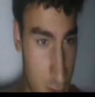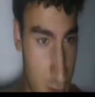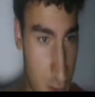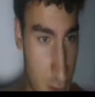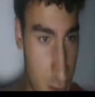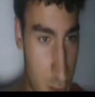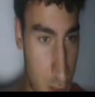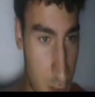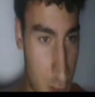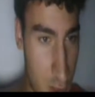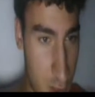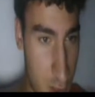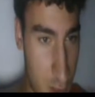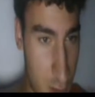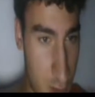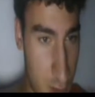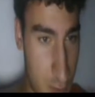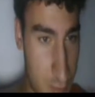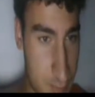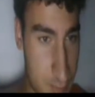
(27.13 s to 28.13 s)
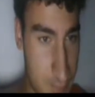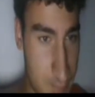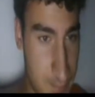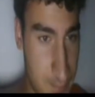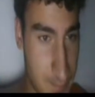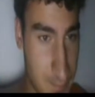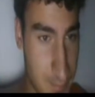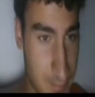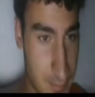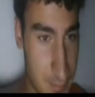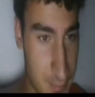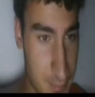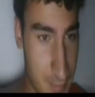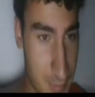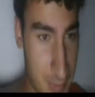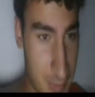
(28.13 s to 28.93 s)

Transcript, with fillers: Come on, uh, pal. I know you see it.